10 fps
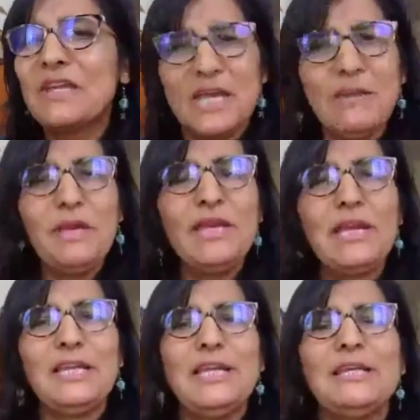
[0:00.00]

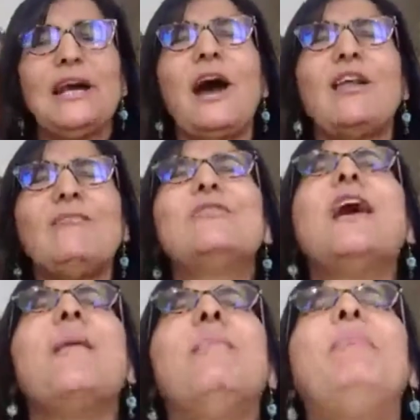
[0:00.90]
Immediately
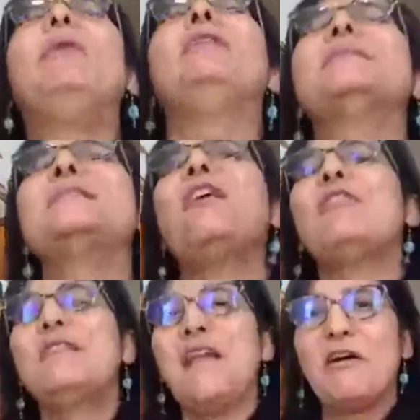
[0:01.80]
Karimuga burst
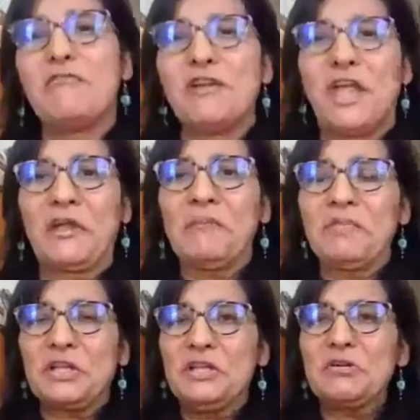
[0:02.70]
out laughing.
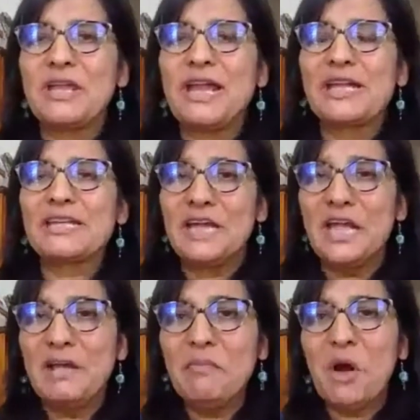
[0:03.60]
Looking at
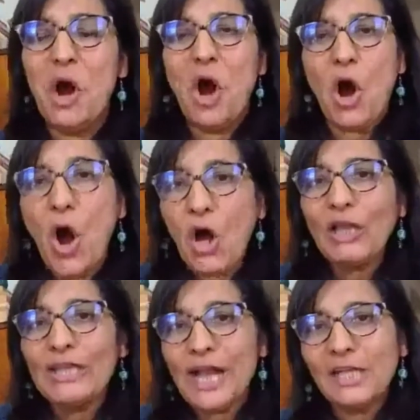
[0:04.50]
him, all
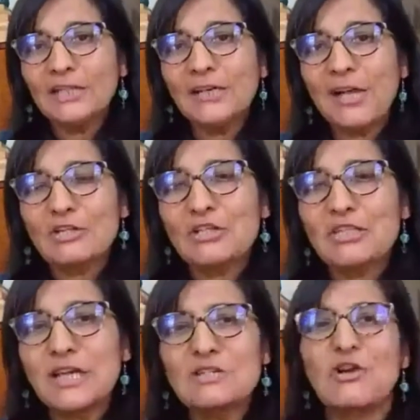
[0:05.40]
the other
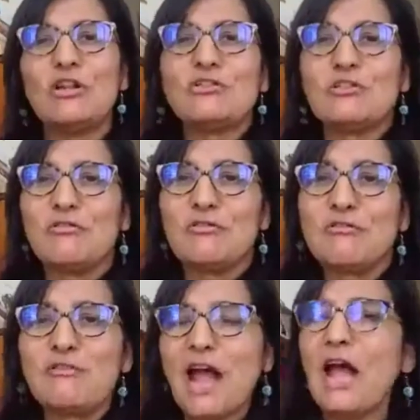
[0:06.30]
rakshasas also
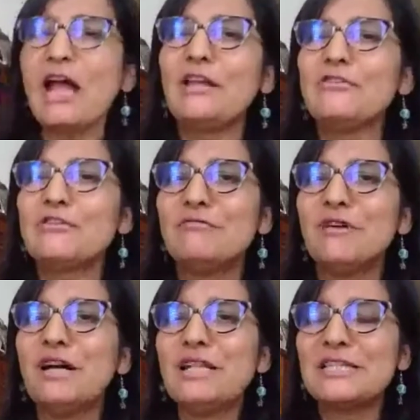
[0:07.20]
ran
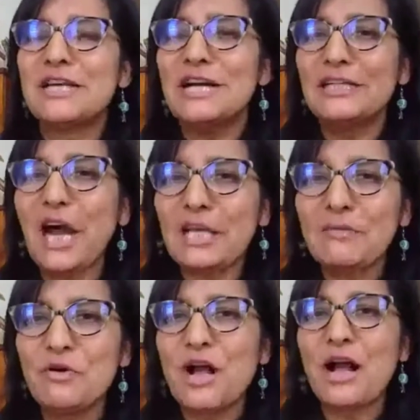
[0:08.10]
towards
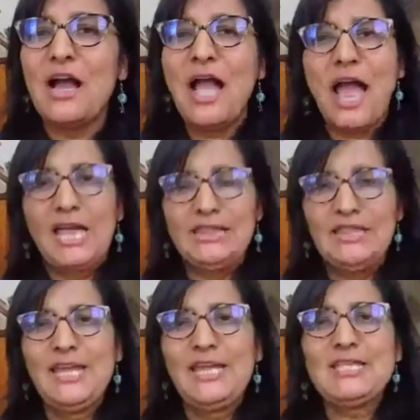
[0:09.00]
Karimuga and
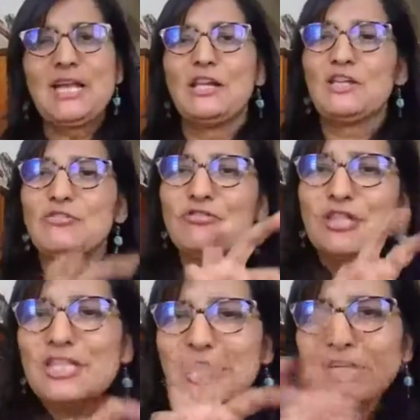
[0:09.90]
they started to
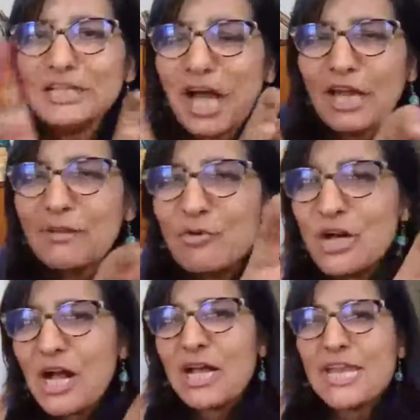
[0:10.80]
tickle
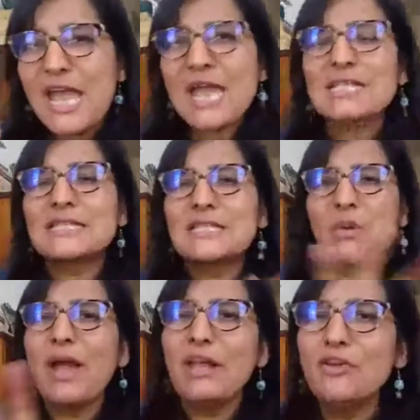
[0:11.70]
Karimuga. Yes, they
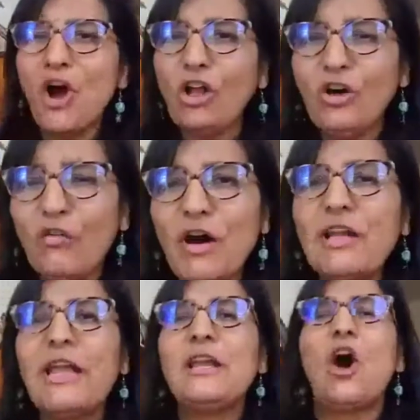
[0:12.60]
went all over
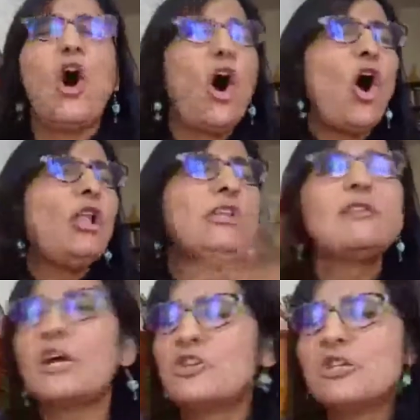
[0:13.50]
and all the
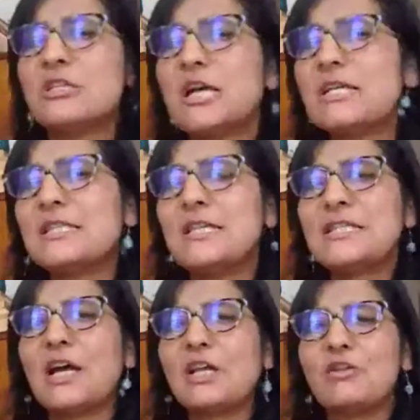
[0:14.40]
rakshasas then
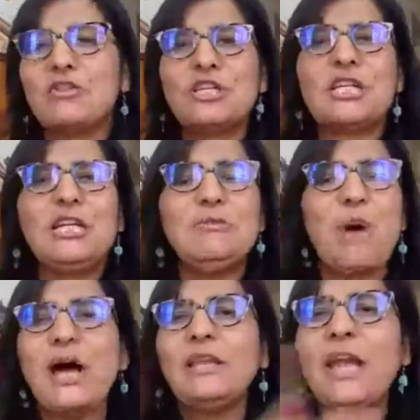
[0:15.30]
started to tickle
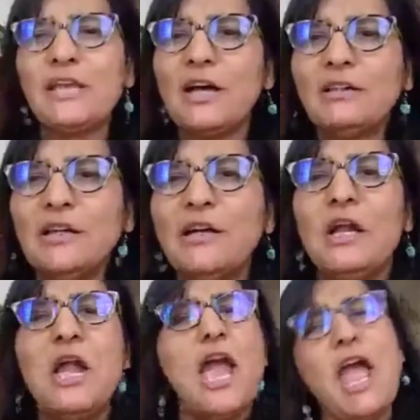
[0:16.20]
one another.
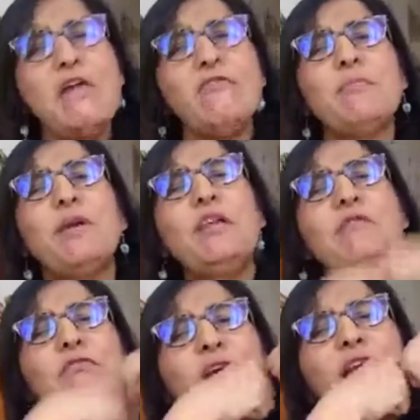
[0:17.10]
Everybody
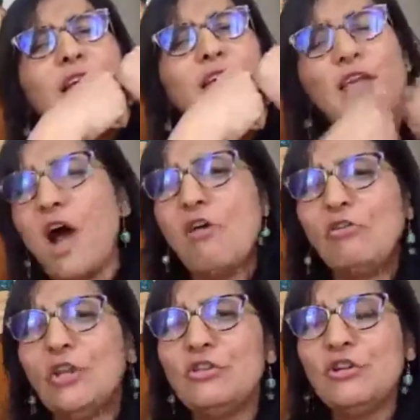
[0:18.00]
fell
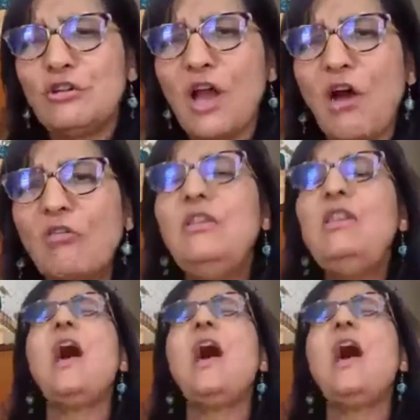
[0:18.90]
down on the ground